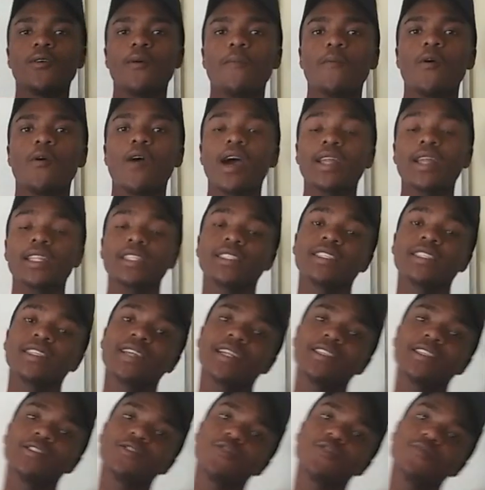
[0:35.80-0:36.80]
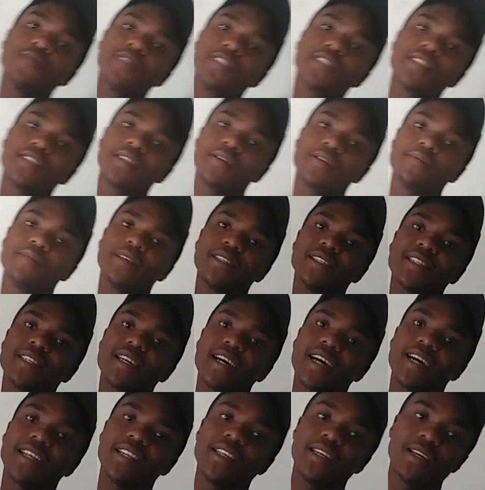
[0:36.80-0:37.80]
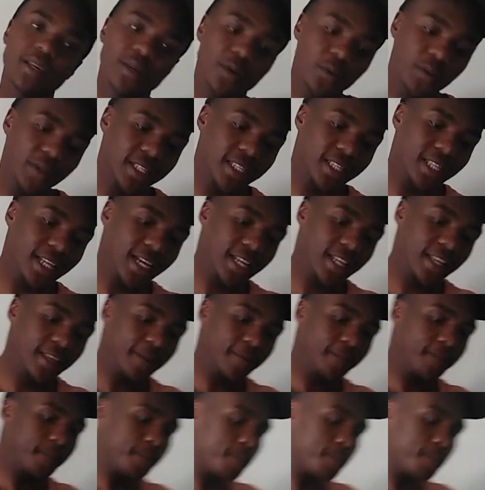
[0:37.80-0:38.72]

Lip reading: more analytical geometry, basically we study